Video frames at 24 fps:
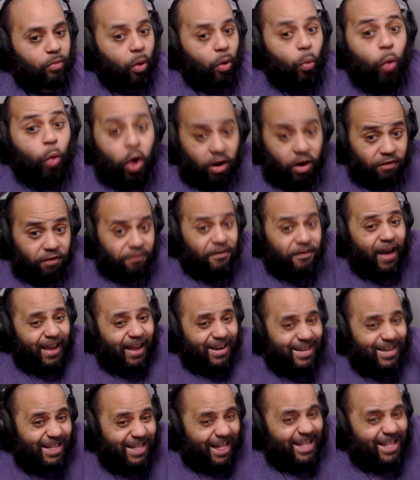We want to fight
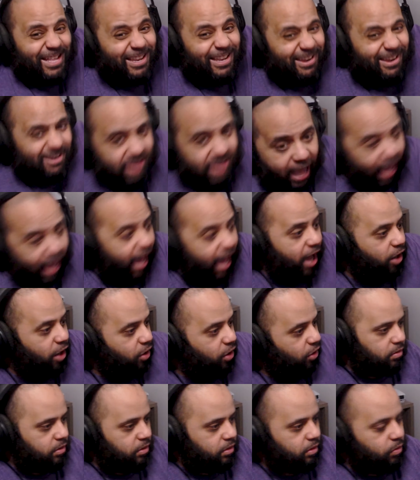
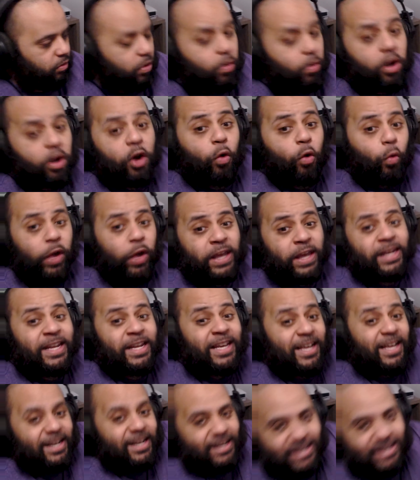now. We want to win
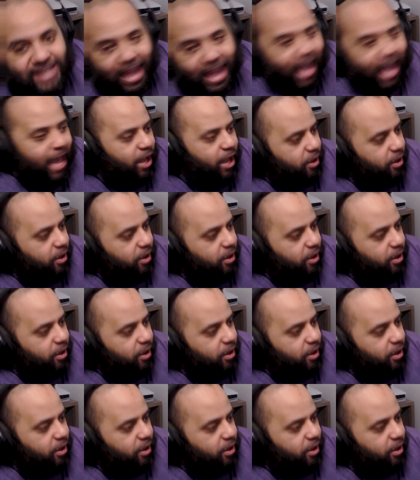now.